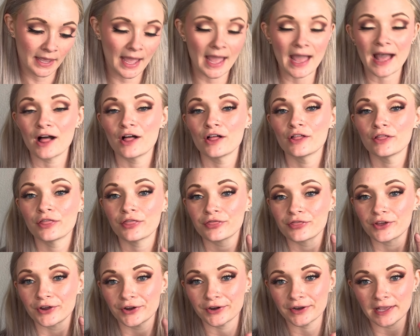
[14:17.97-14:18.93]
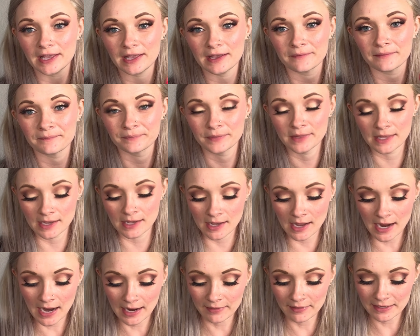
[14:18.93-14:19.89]
L30.
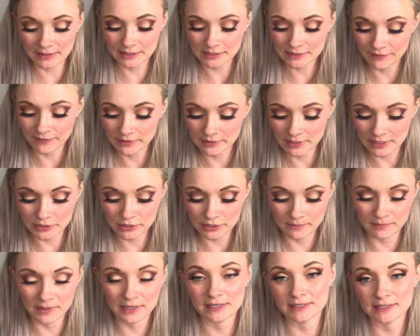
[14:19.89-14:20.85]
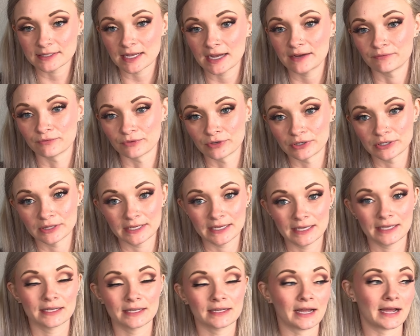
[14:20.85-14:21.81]
I like this foundation because I
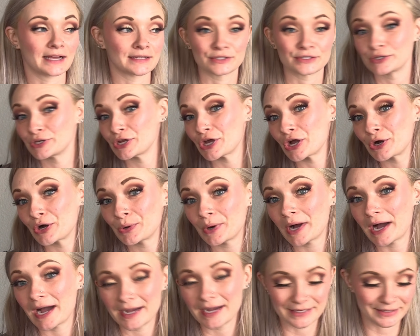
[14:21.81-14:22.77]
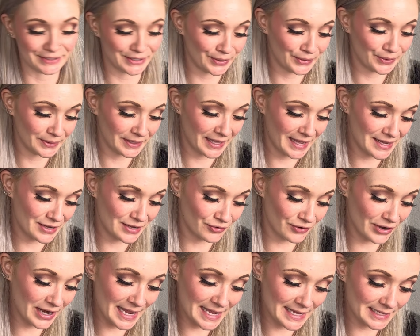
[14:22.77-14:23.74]
really, as you know, I don't like
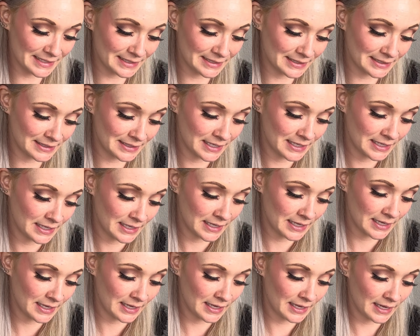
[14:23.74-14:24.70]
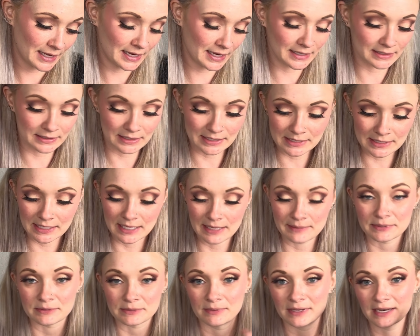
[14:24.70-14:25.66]
grease, and this
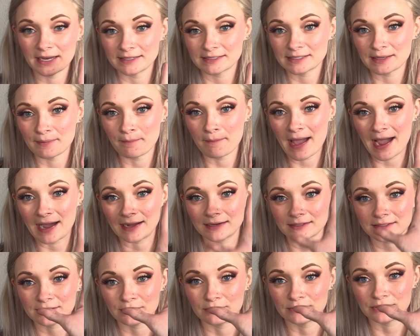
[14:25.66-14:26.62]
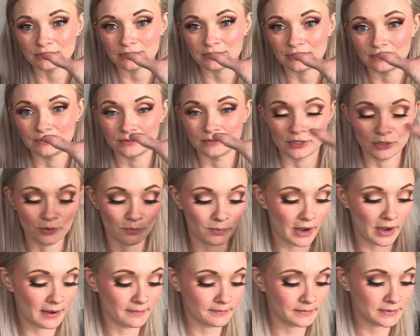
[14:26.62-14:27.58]
keeps me nice and matte. So I just do 2
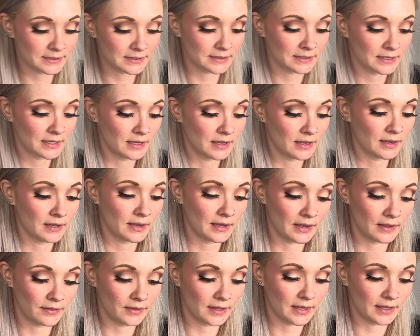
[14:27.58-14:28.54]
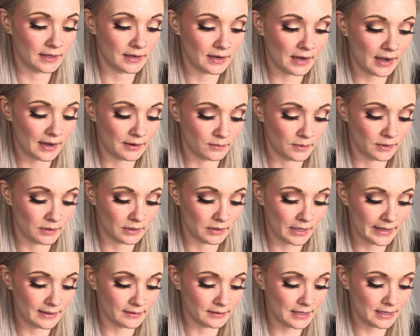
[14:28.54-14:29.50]
pumps, and then I will
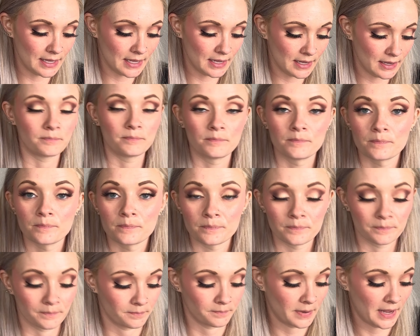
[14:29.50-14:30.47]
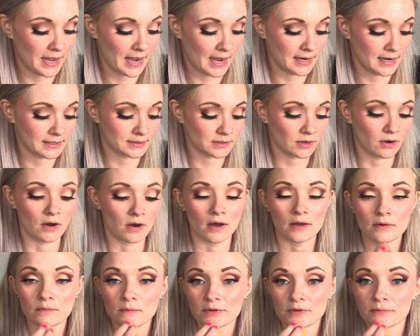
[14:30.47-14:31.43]
lightly pat it
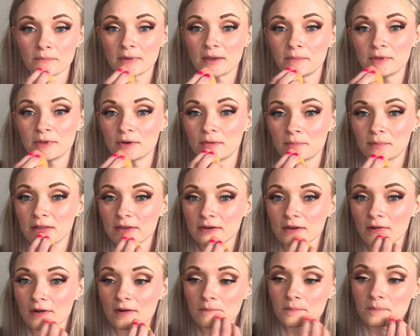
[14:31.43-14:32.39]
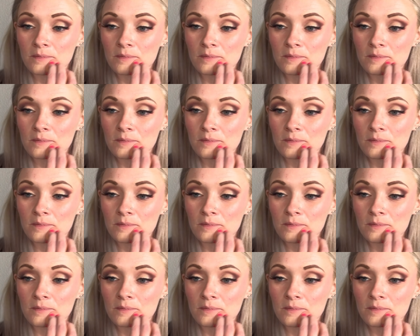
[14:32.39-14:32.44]
on with my beauty blender.